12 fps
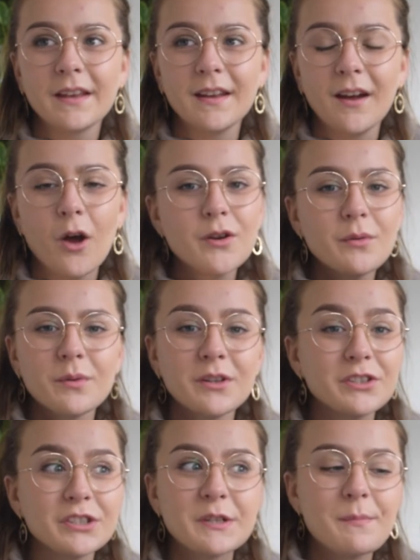don't want
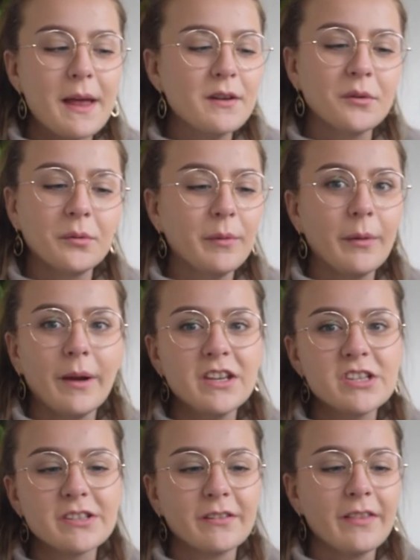to just spend all my
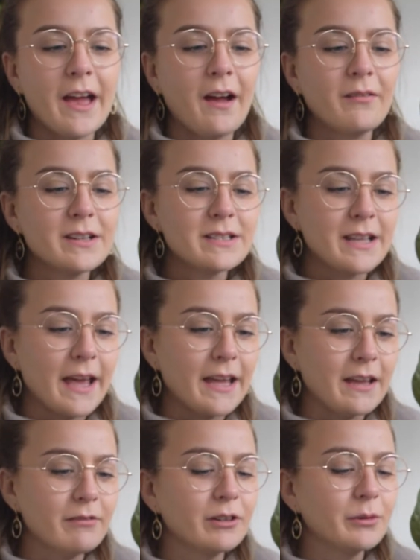wages on that. I want to
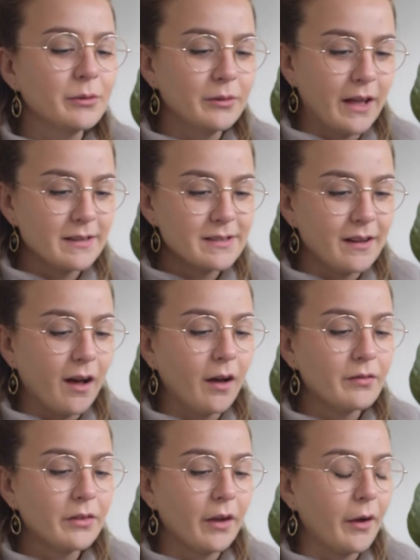save and all that
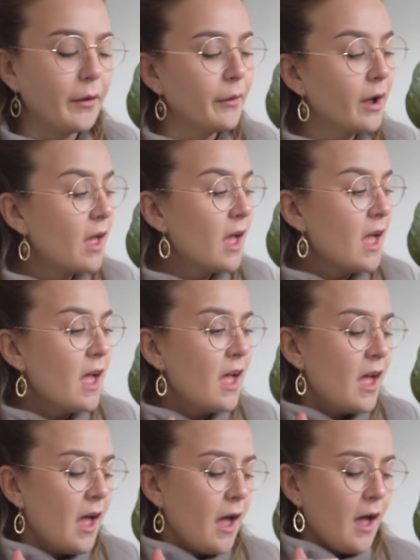stuff. So
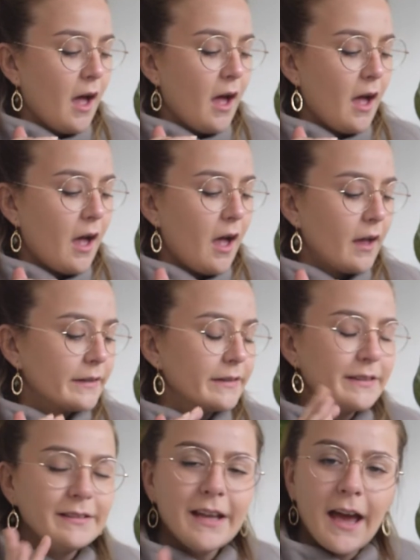
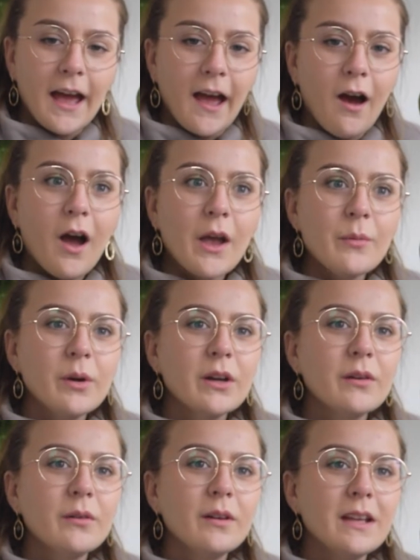yeah, I
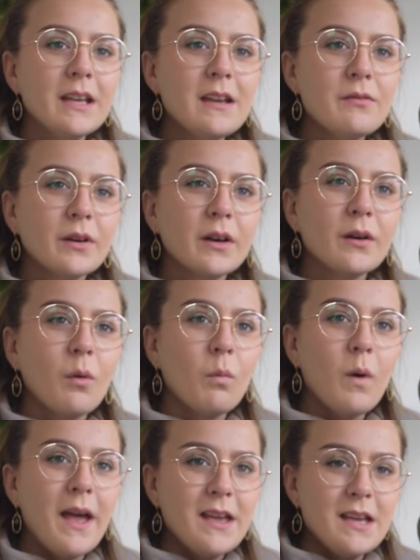will either
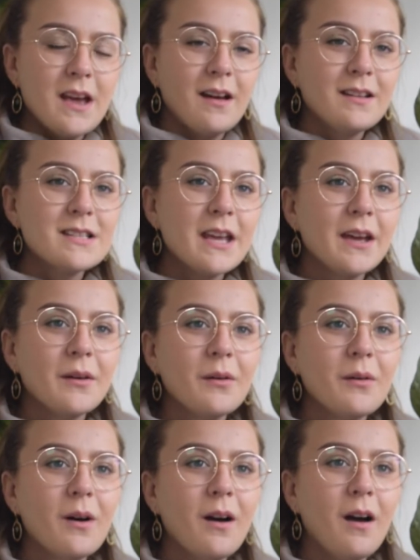wait
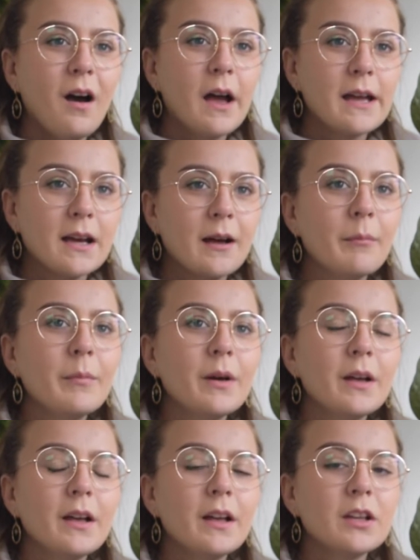until I
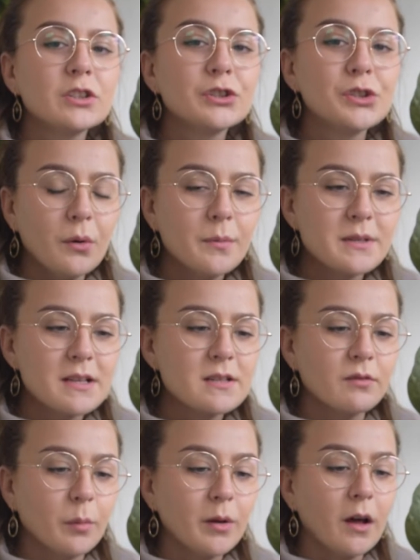am so
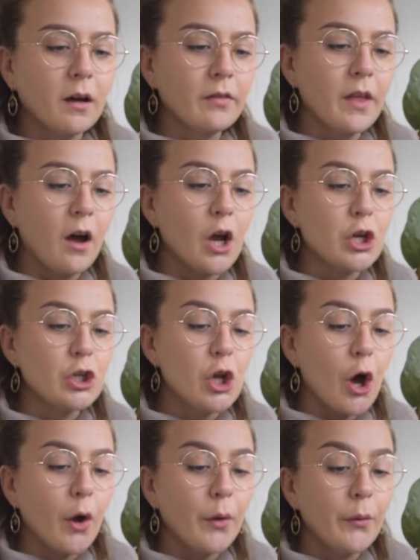obsessed with a plant that I
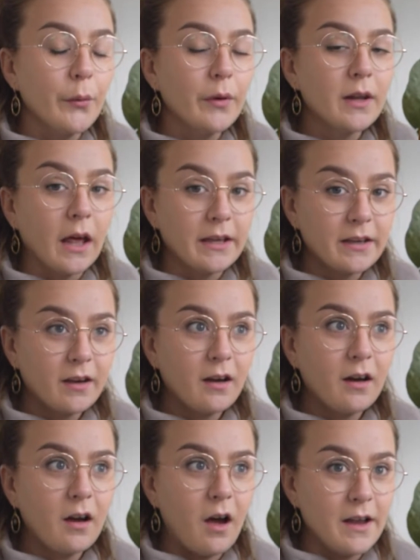know like
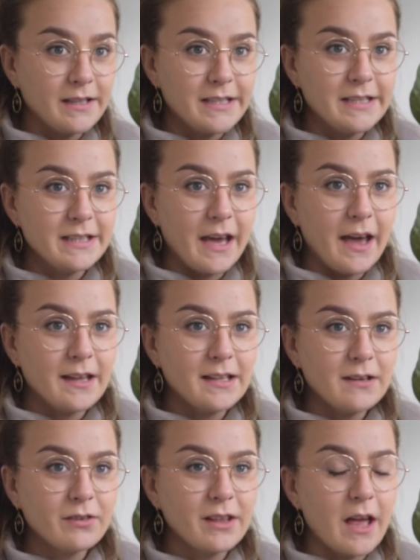I need it, and
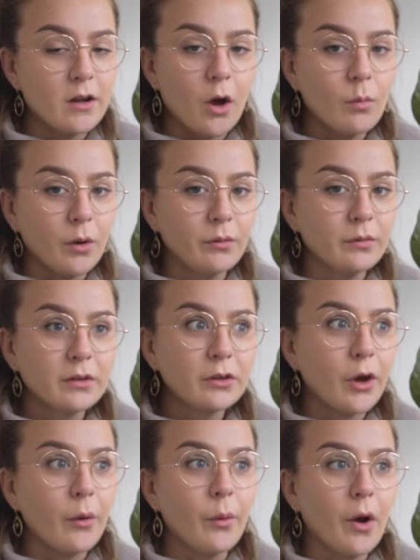even then I won't
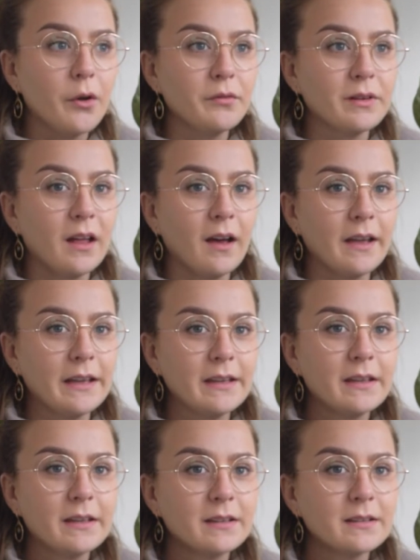go over
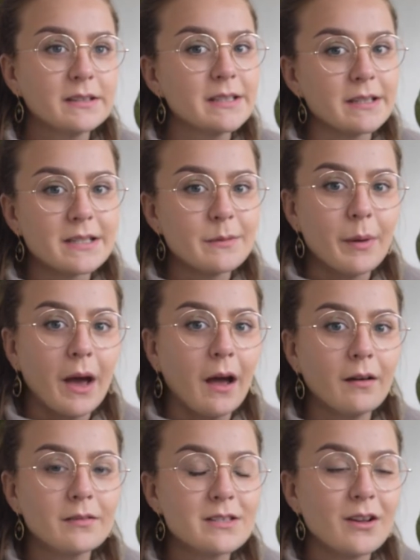like
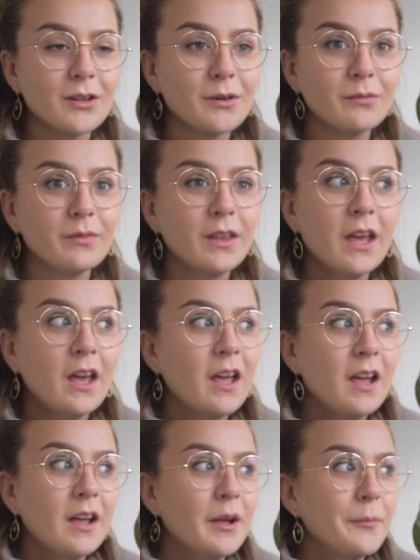£60. I don't
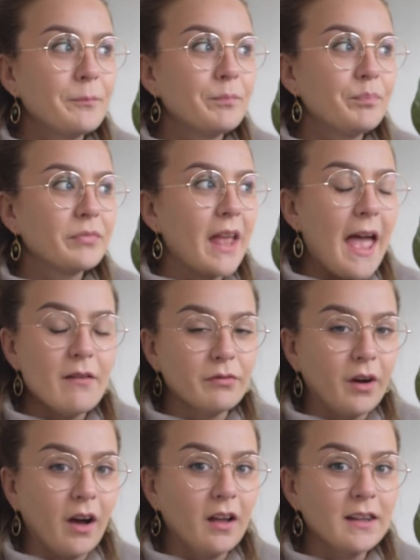
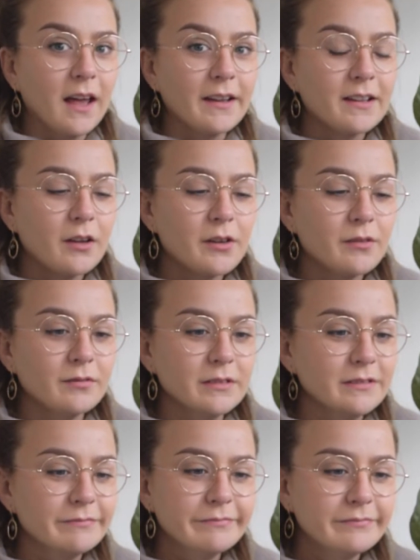ever, like
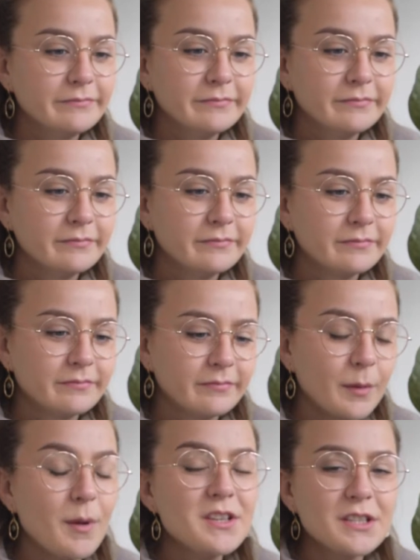
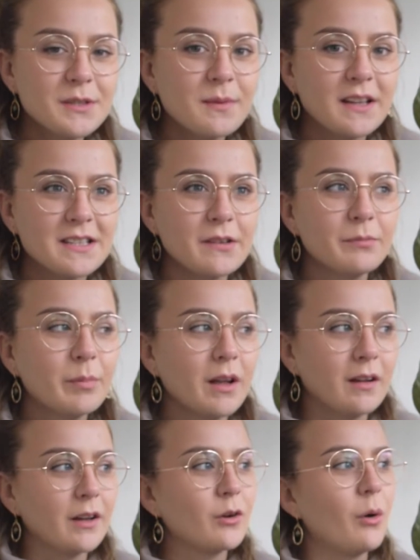the most expensive
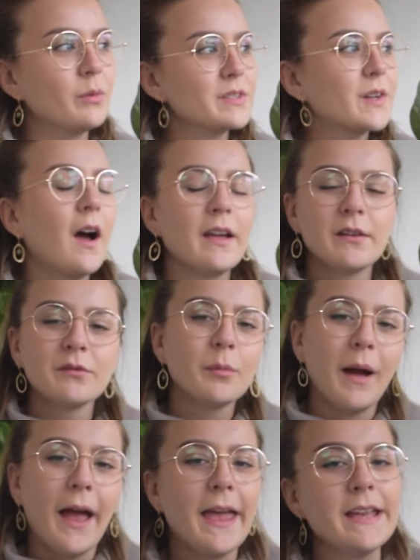plant I got was cut into
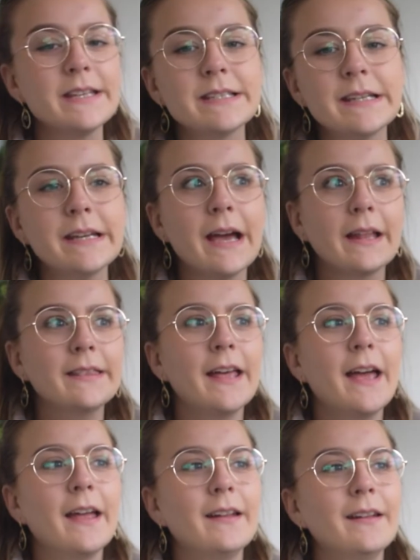about 80, and
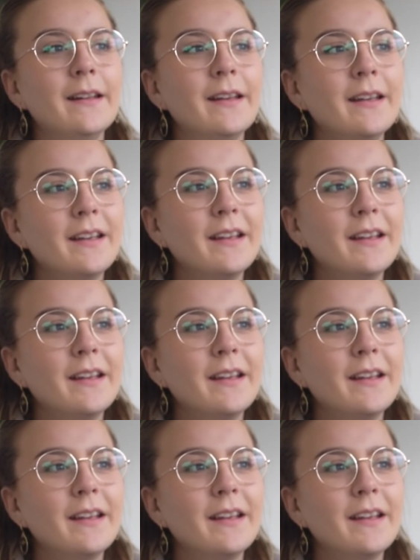then